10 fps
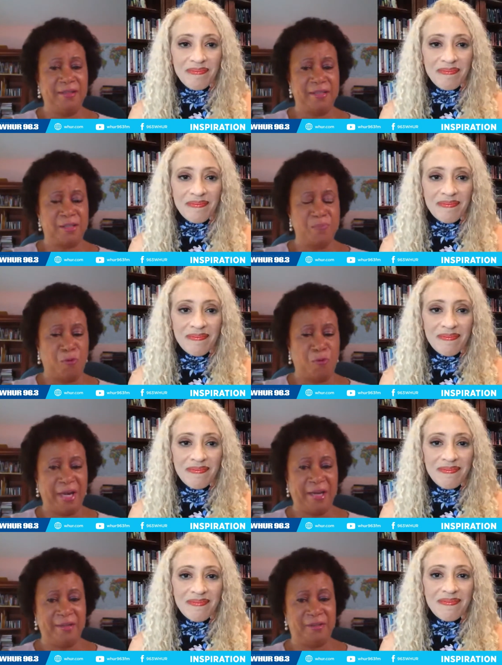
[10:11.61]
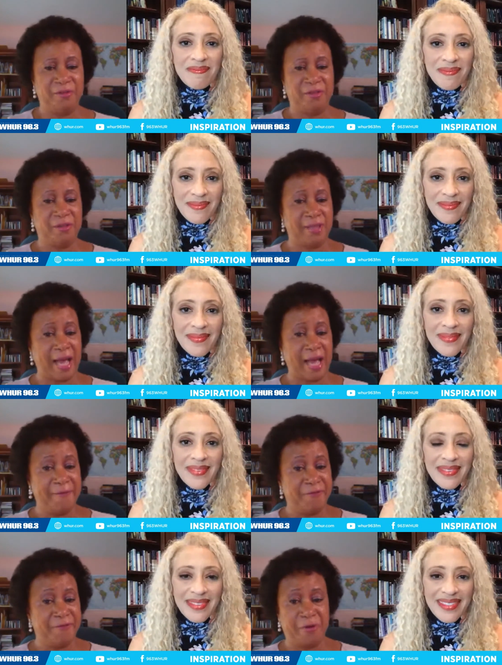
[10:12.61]
Speaker 1: this morning to the
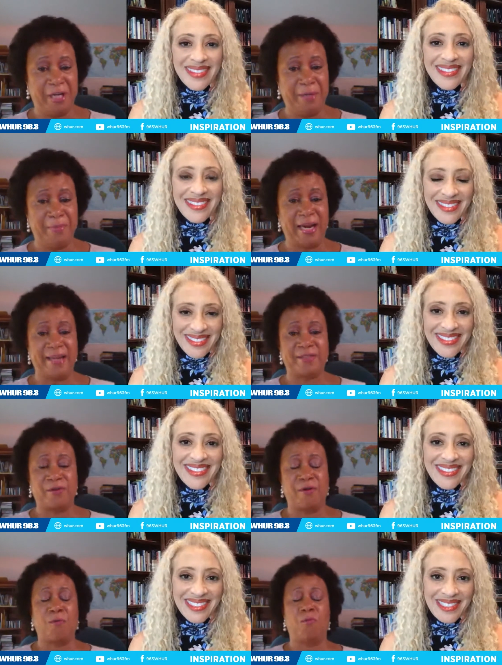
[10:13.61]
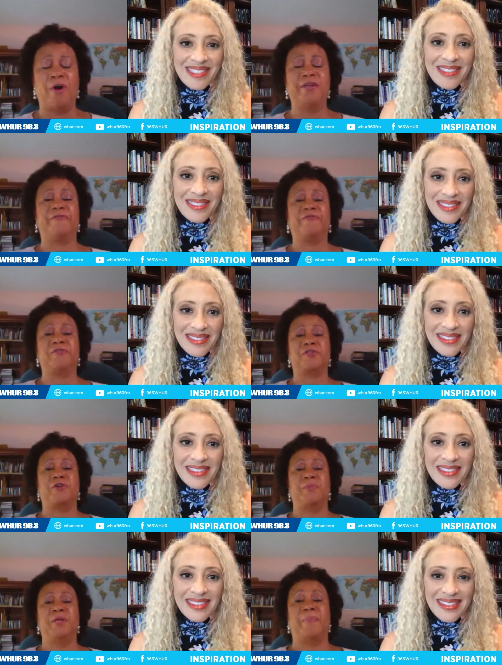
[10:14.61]
live stream and I saw a wonderful
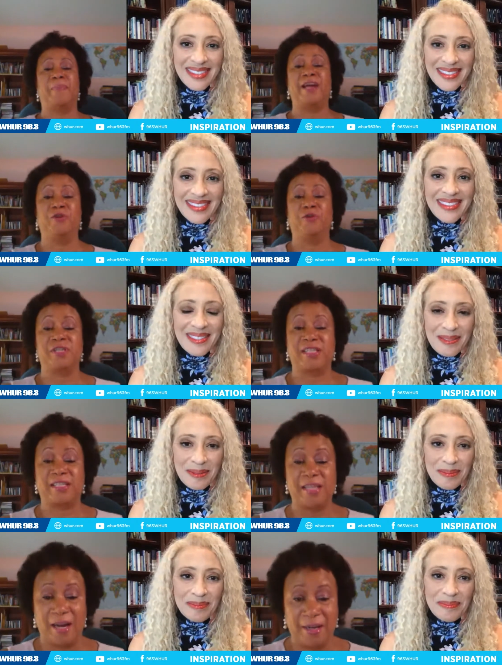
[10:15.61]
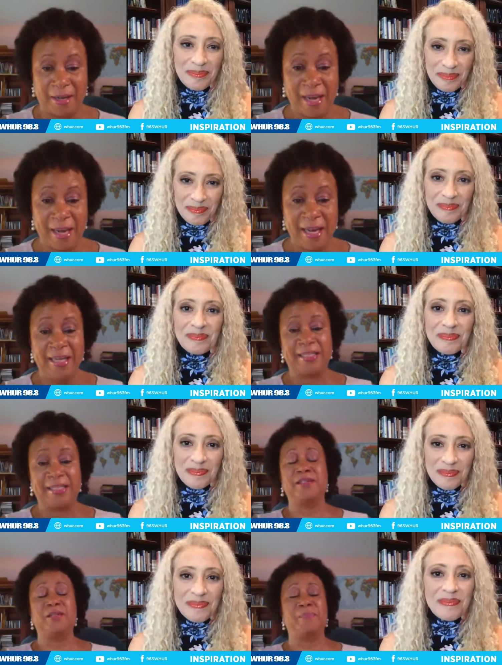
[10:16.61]
sermon by your son
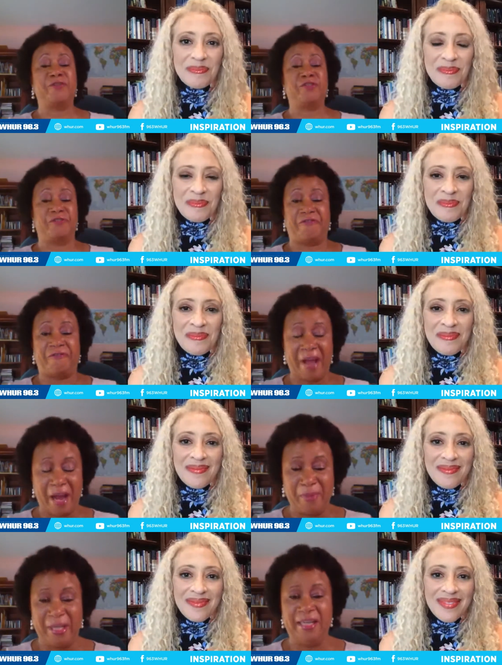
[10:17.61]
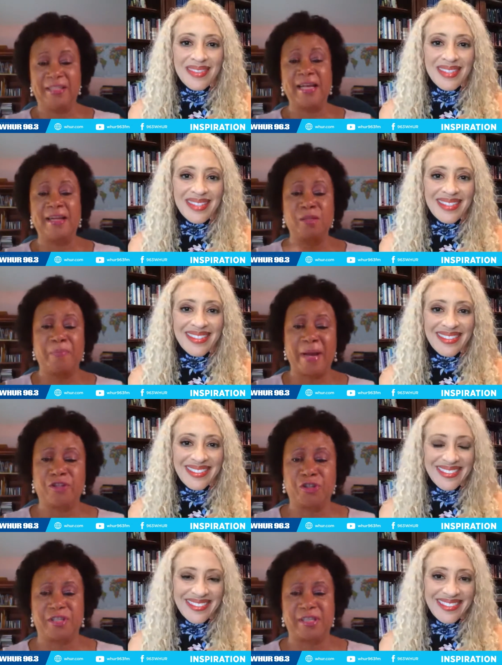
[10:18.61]
Tell us about your family and tell us
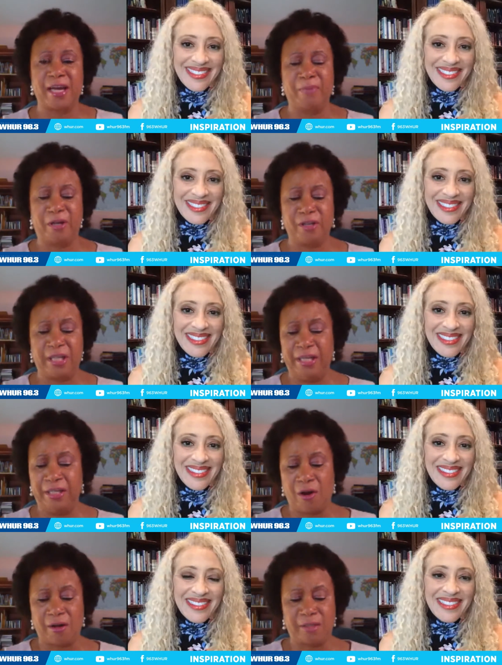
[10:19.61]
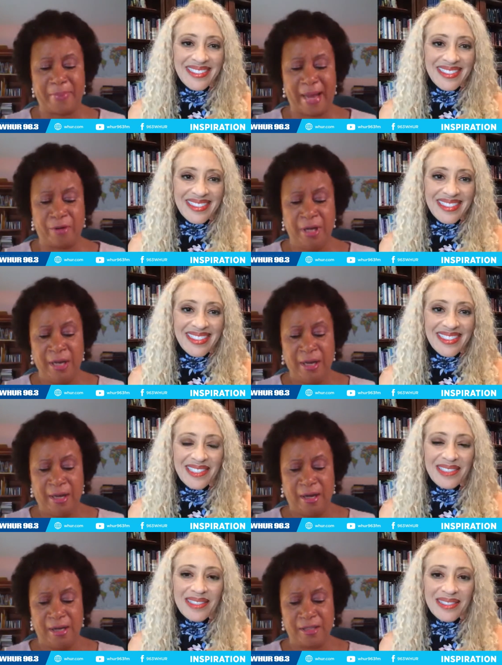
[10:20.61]
about your son because he talked about
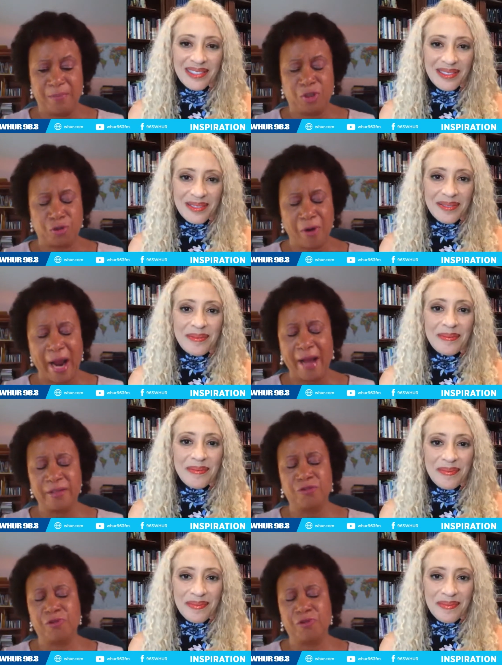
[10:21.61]
uh, some trials and